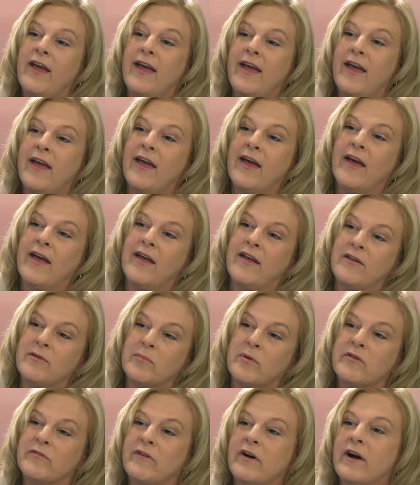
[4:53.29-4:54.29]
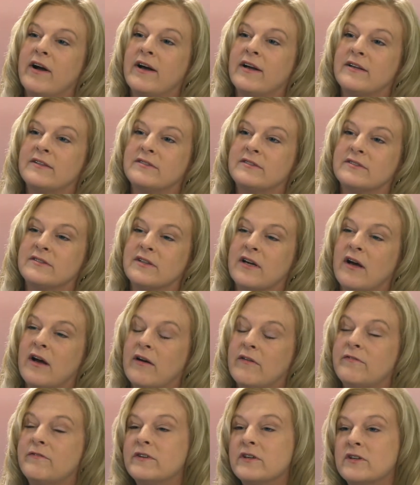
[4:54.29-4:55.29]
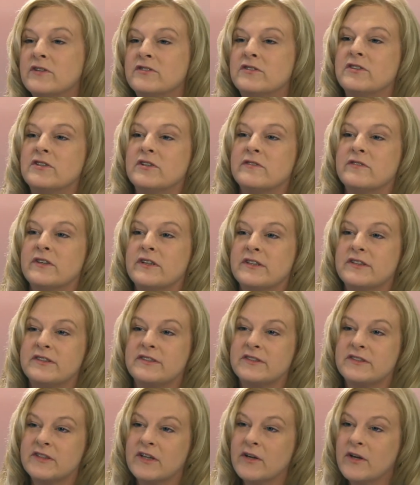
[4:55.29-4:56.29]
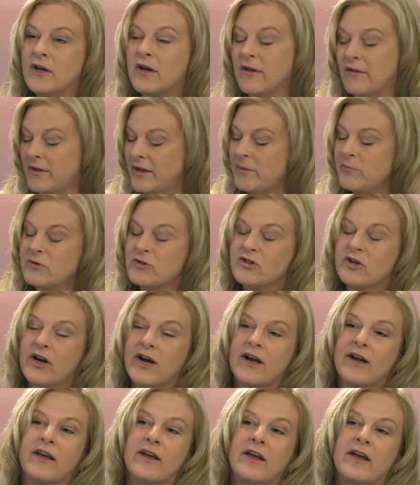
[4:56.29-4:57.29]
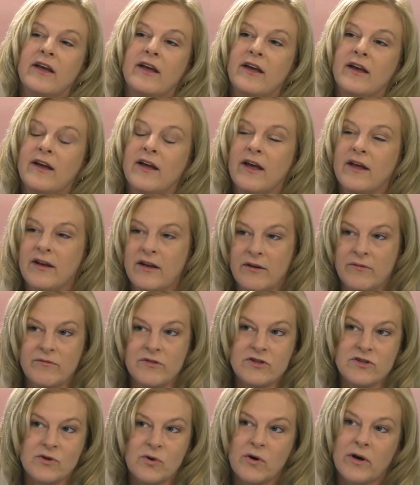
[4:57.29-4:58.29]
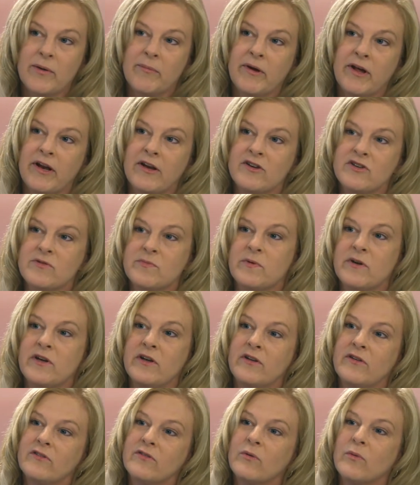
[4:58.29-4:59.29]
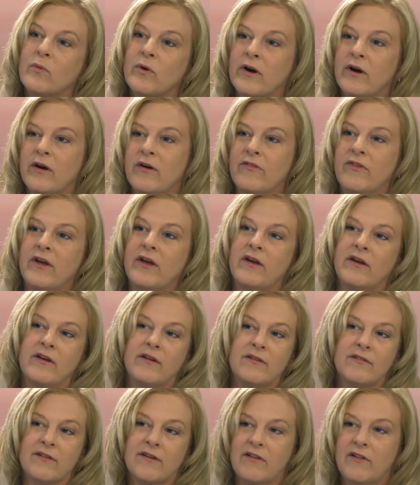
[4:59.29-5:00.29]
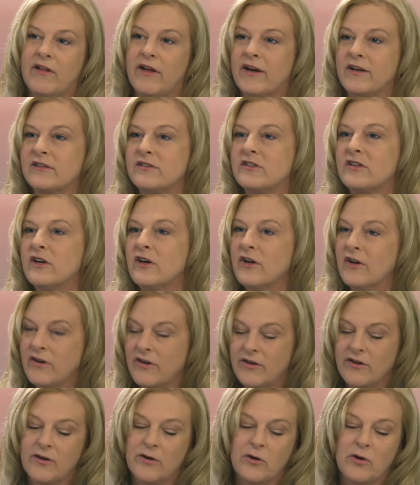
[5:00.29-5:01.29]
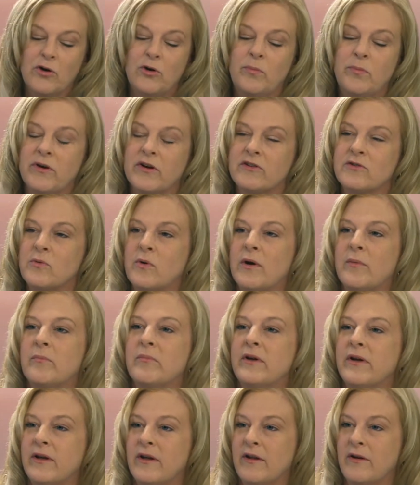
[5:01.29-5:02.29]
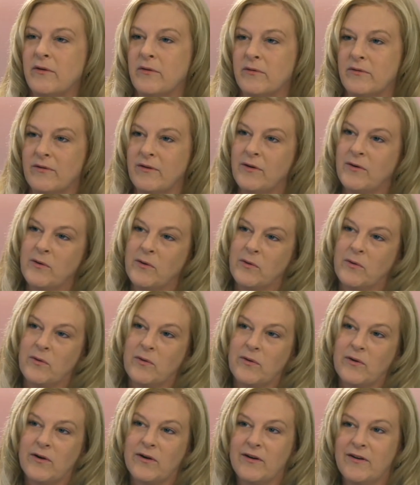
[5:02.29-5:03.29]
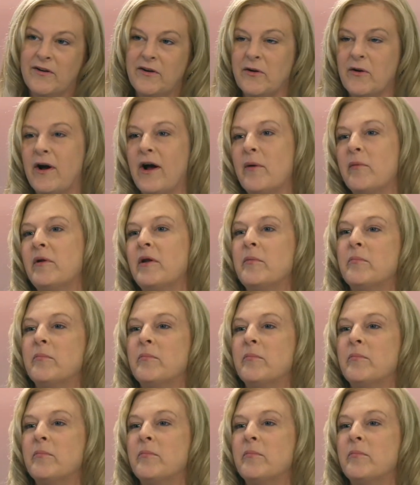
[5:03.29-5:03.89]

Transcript: and provides field service, labor tracking, and inventory management where they can collect, you know, who picked what bin or, you know, how many